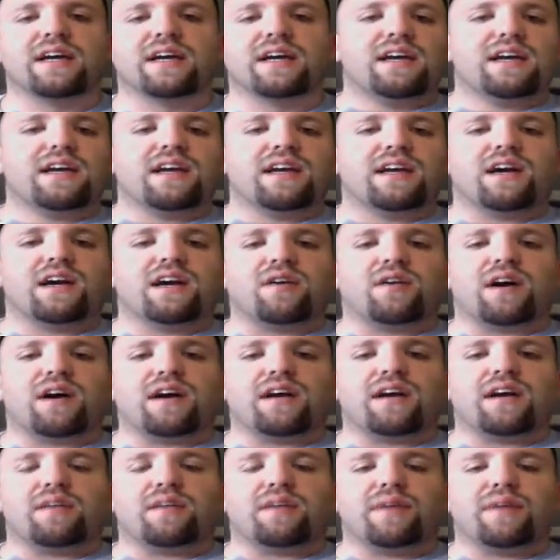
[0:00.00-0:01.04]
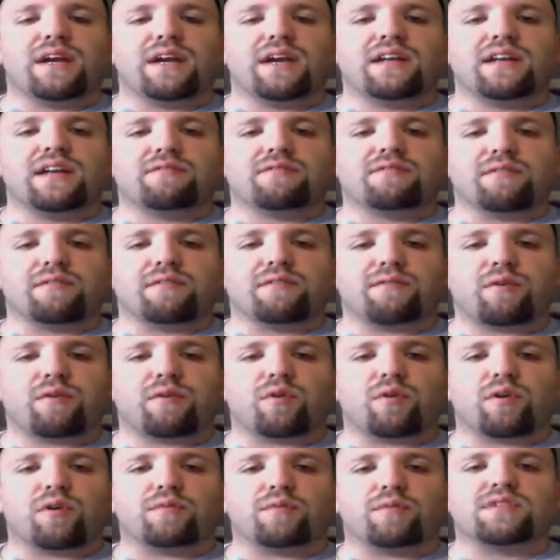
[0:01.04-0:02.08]
in many different
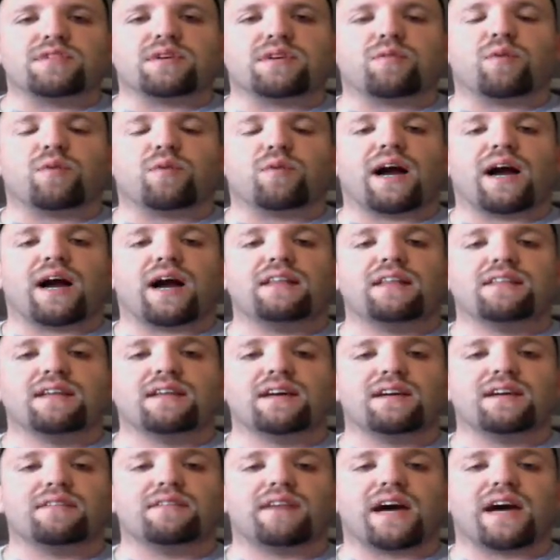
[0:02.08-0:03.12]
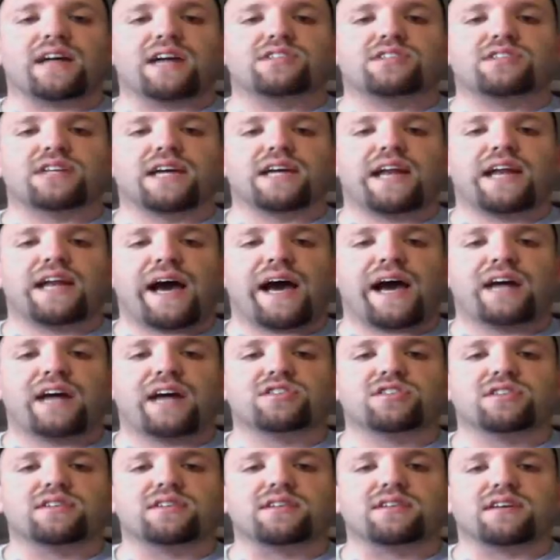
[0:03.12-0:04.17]
forms. And where I live, actually in
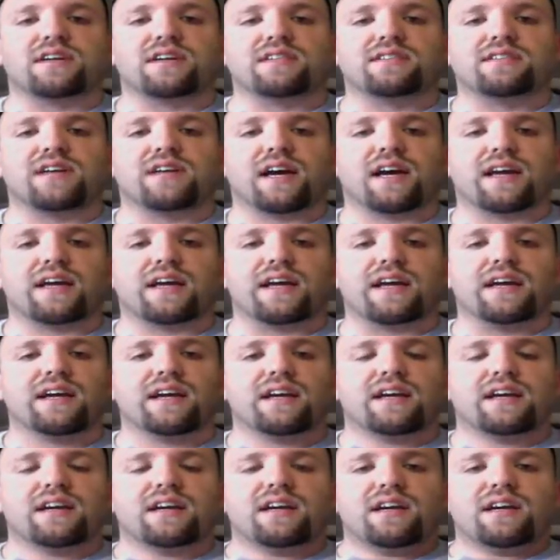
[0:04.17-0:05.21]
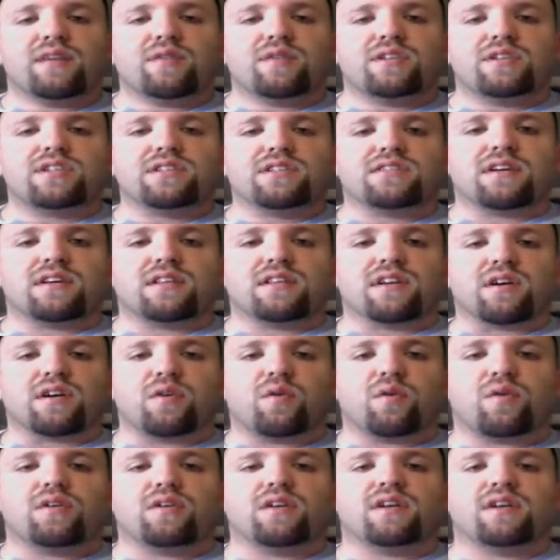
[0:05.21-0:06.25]
Ashland, Kentucky, which is on the
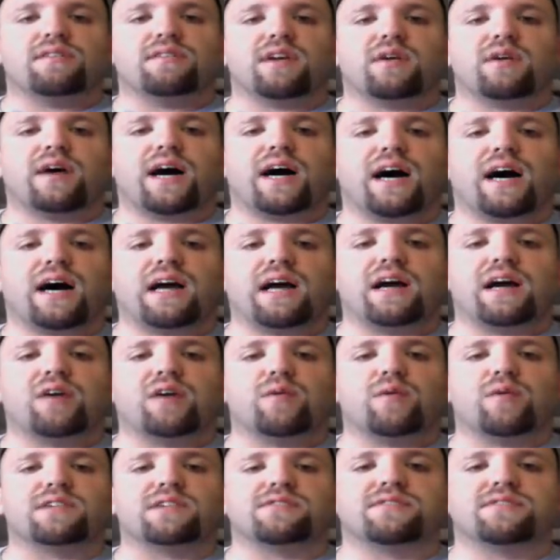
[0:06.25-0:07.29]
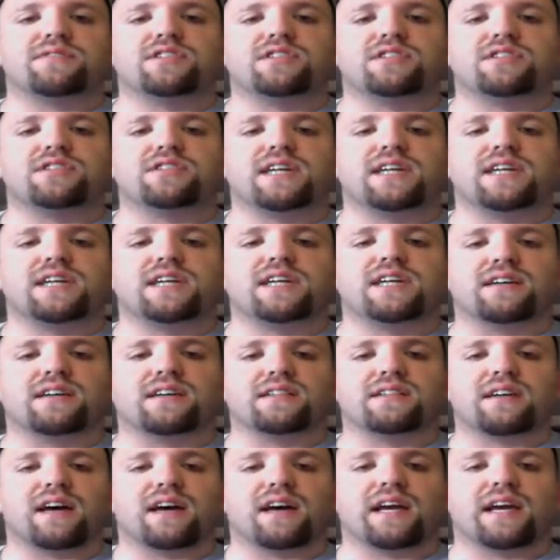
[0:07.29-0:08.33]
corner of Ohio, West Virginia, and
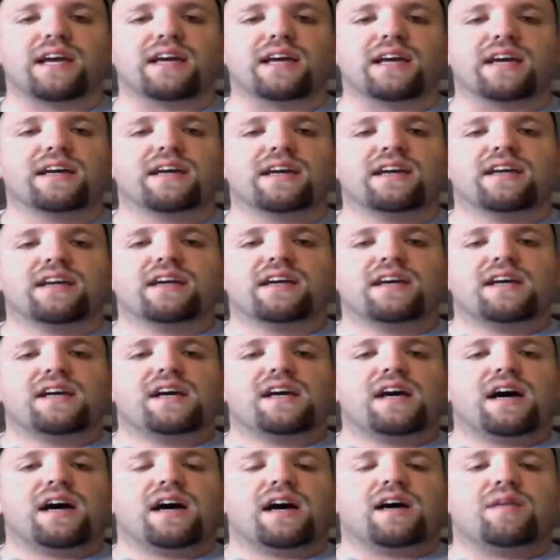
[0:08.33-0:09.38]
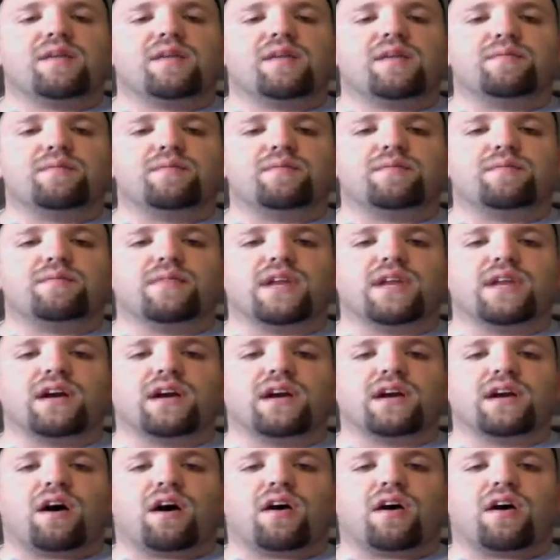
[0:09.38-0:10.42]
Kentucky,
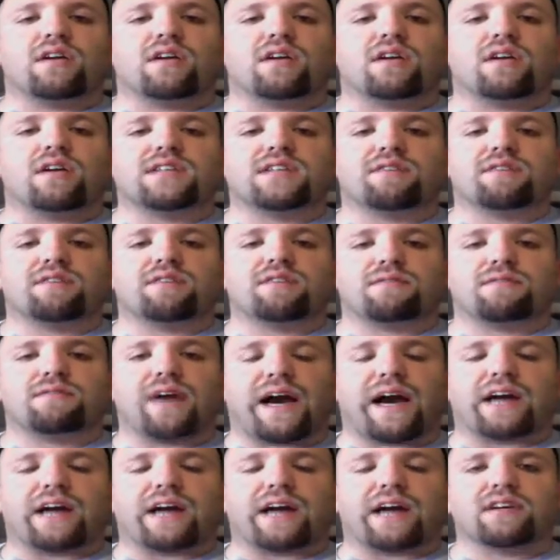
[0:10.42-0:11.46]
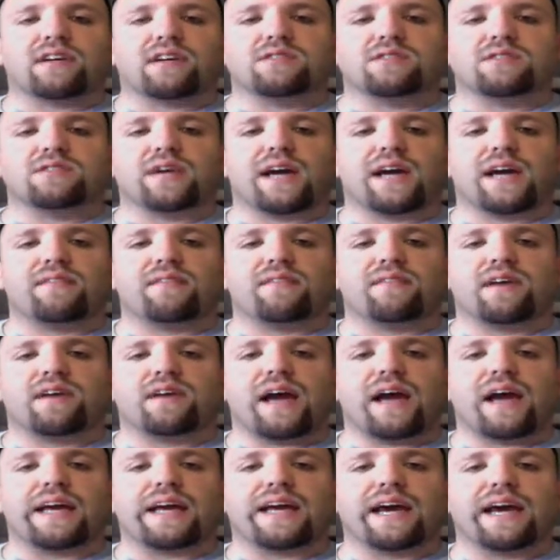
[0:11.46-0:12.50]
there are several factories. We have
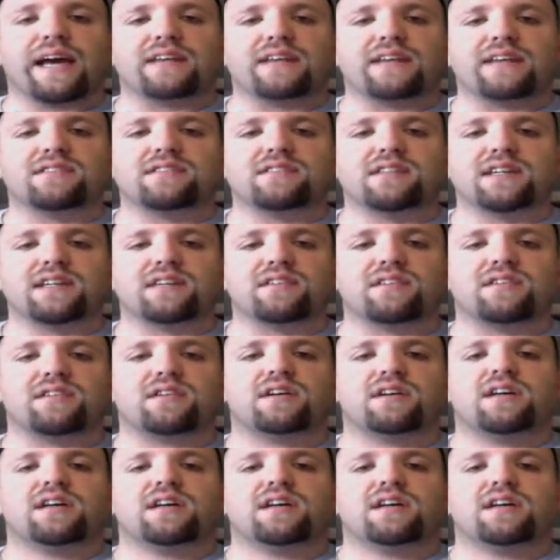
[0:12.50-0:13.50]
AK Steel,